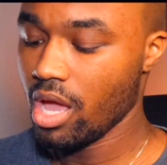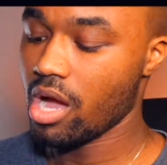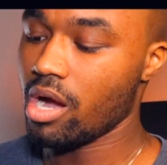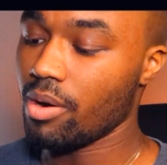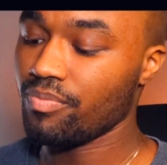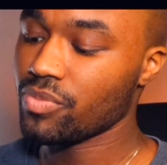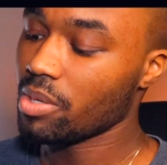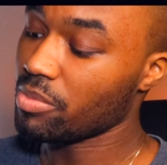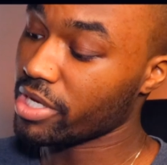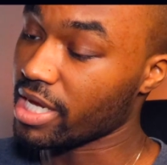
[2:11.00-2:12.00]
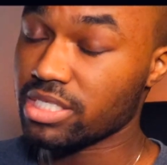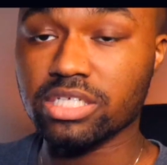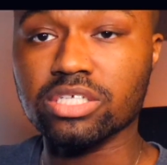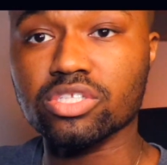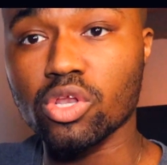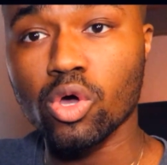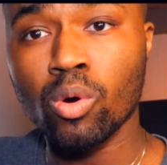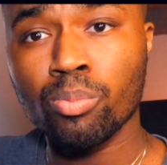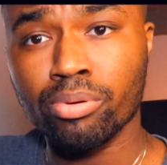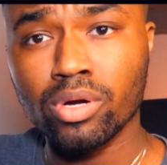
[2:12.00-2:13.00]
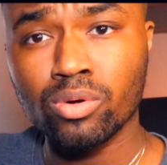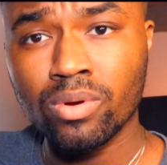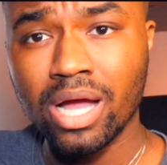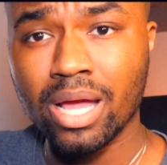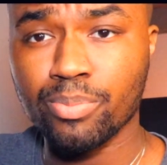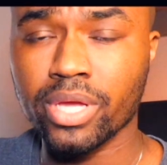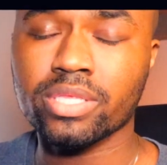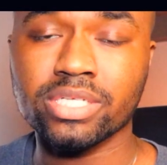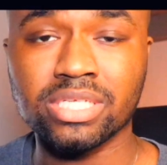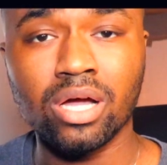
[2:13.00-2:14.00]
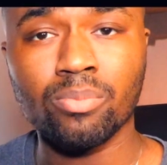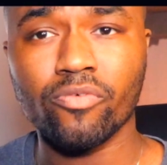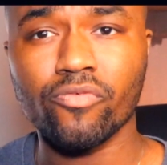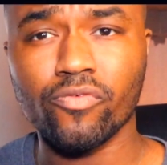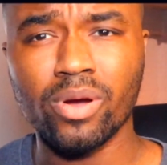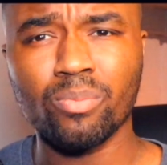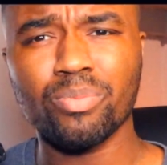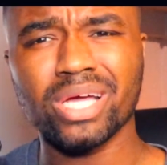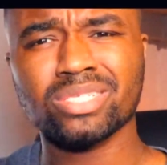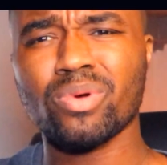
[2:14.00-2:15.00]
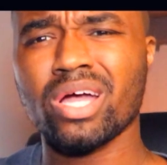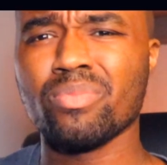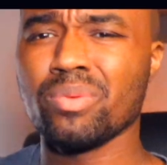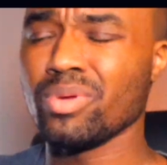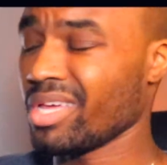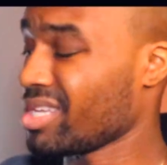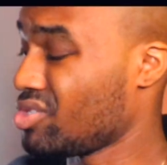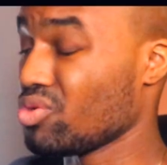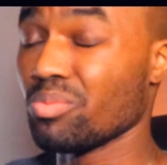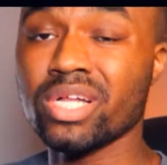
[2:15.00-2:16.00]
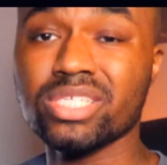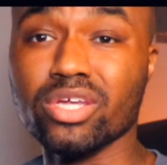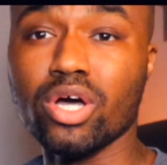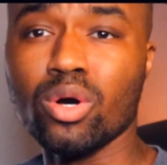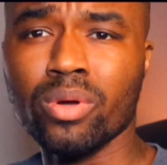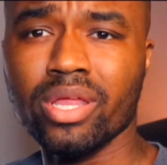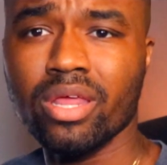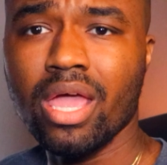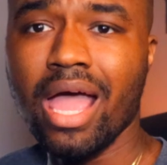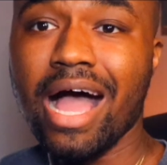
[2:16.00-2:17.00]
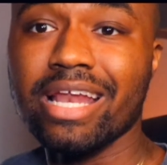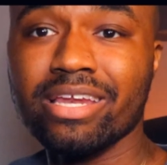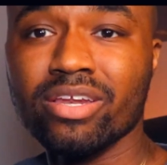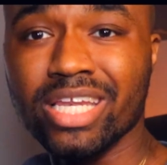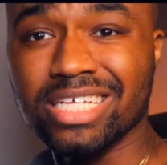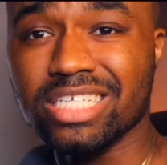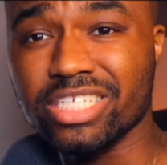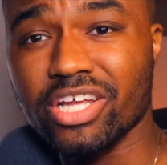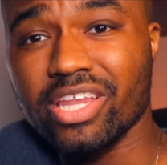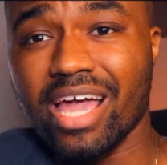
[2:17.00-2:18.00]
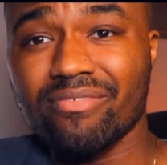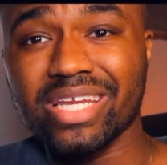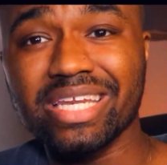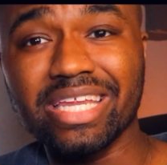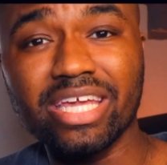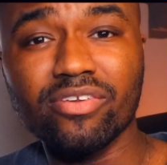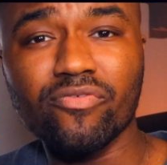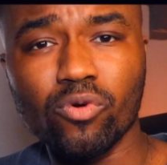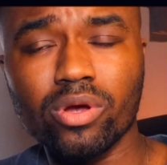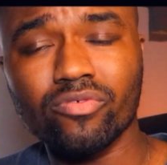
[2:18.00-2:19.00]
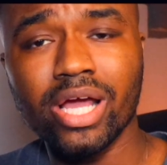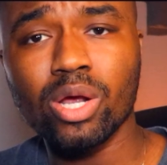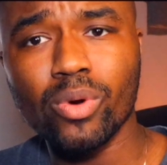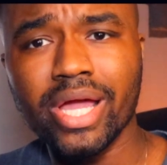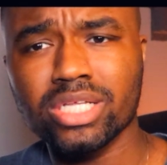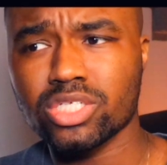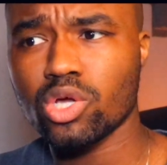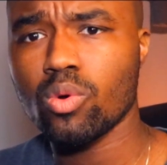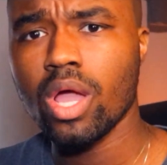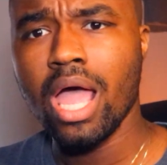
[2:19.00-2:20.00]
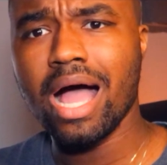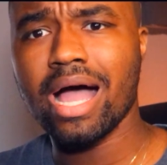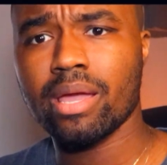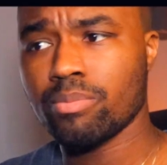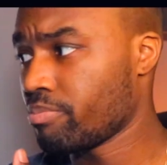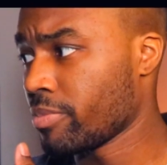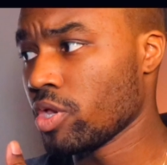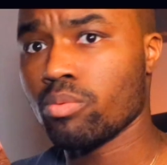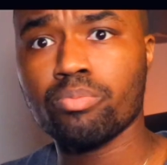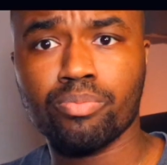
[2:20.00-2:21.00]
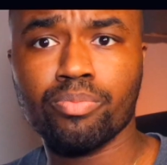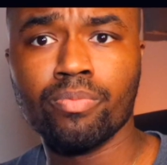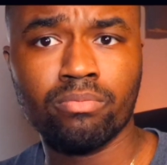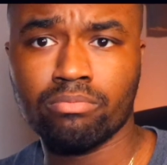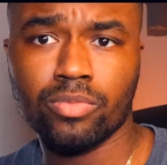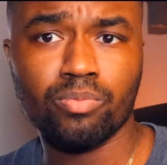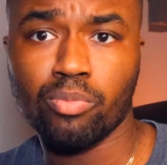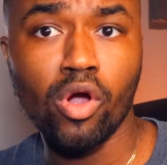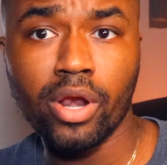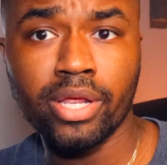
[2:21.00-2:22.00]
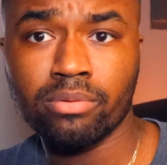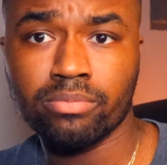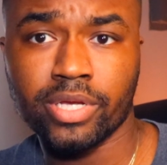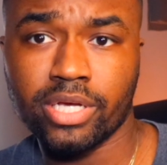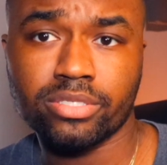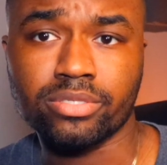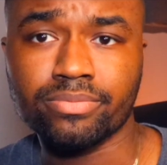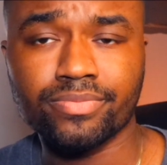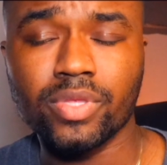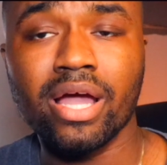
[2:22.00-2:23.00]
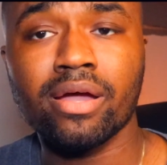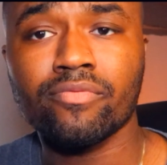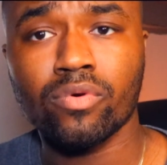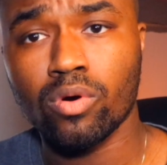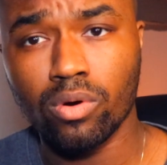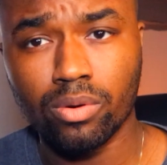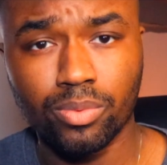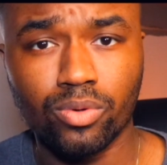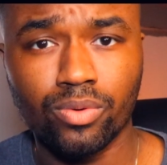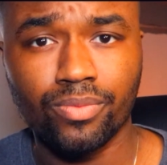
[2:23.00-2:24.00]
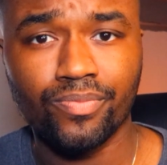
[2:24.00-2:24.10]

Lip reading: But yes, this is the Low Pro. I picked this up from Best Buy maybe like 2 months ago, and I didn't necessarily have a need for it right away. So I, brought it because I have horrible